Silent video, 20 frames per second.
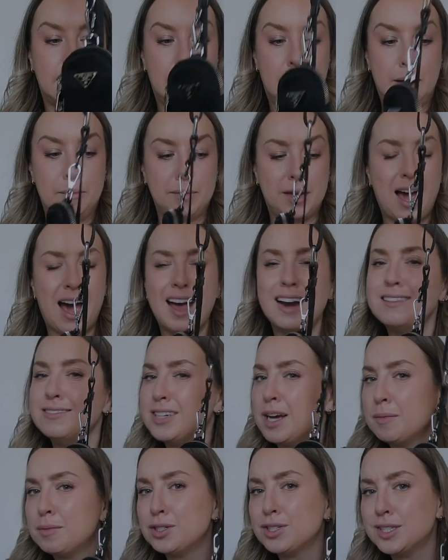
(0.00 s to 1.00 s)
kind
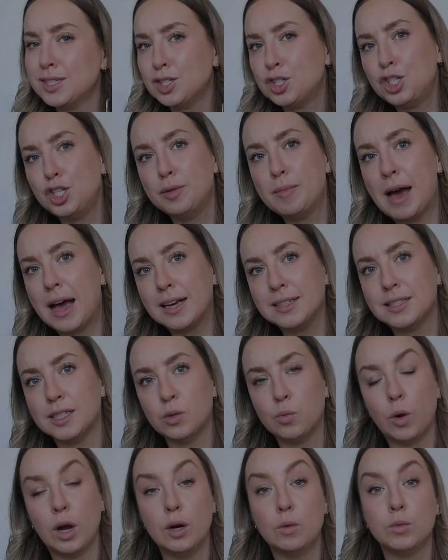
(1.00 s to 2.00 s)
of doubles as 2 bags
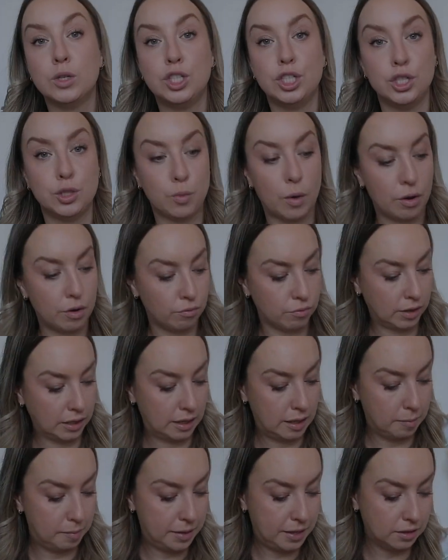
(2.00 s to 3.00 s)
in one, which is what
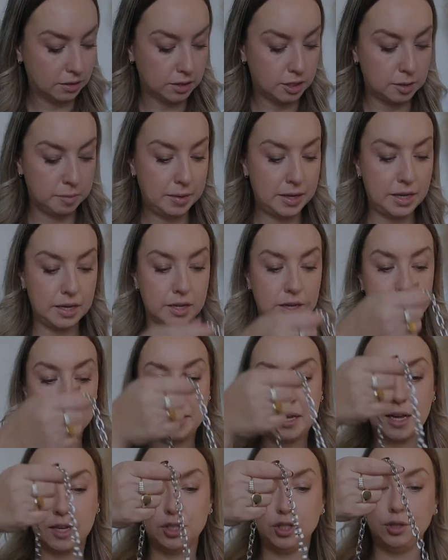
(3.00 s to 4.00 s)
really appealed to me,
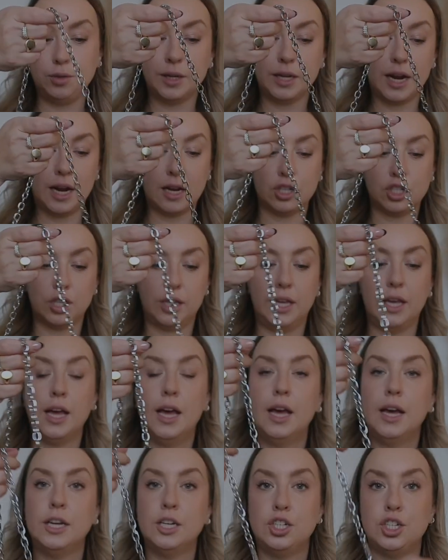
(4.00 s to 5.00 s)
because you can
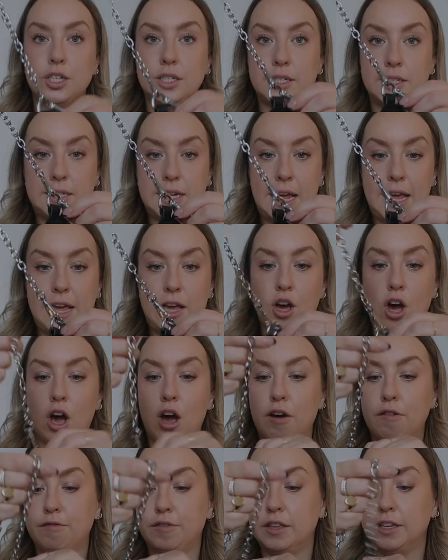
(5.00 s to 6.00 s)
actually just take
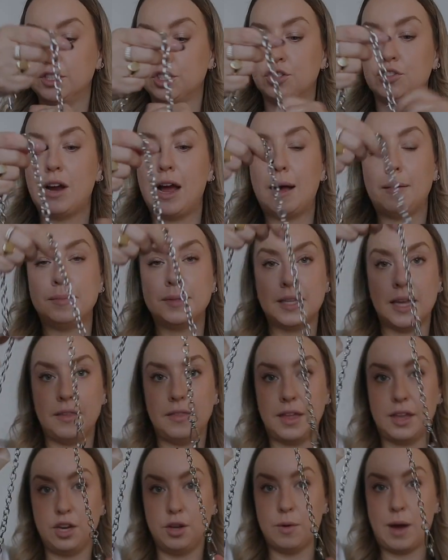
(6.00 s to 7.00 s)
off the straps
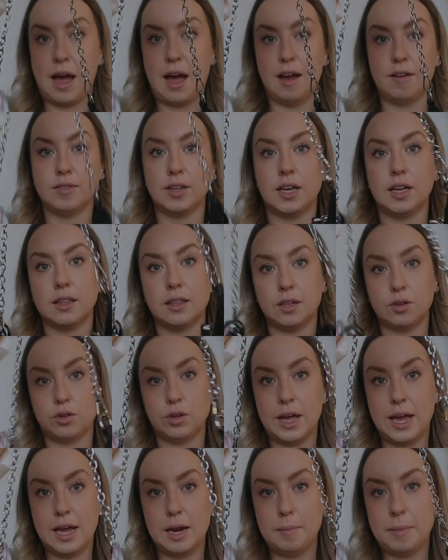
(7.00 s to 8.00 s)
and then you have like a
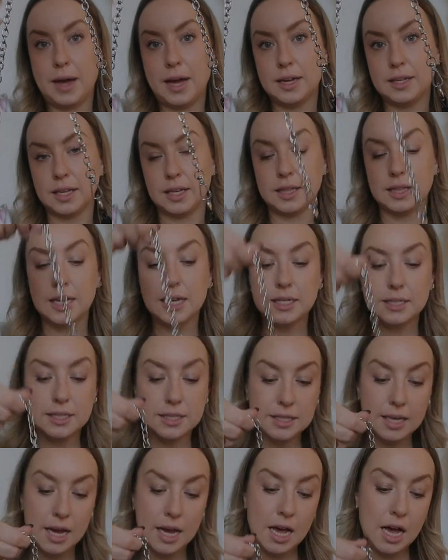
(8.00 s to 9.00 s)
little handbag like
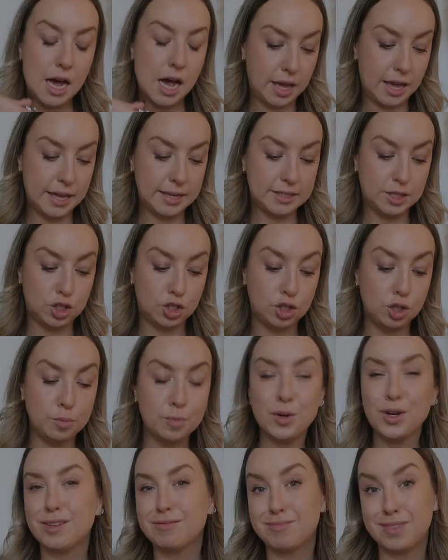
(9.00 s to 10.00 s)
this. It's
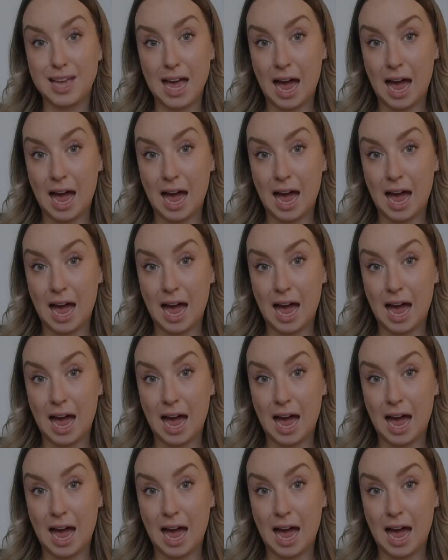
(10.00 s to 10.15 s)
super